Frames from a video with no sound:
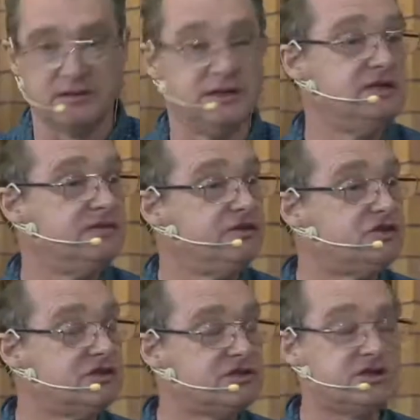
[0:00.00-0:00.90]

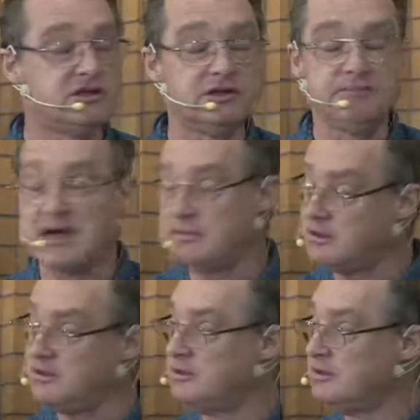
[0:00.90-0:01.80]
individualistically
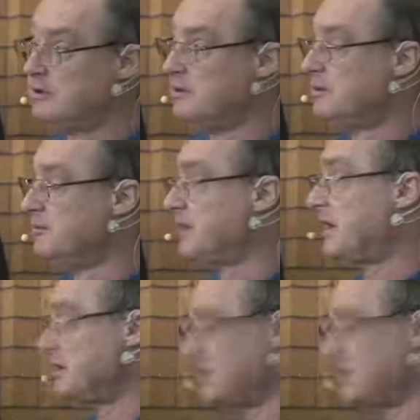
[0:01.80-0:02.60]
maybe, but that is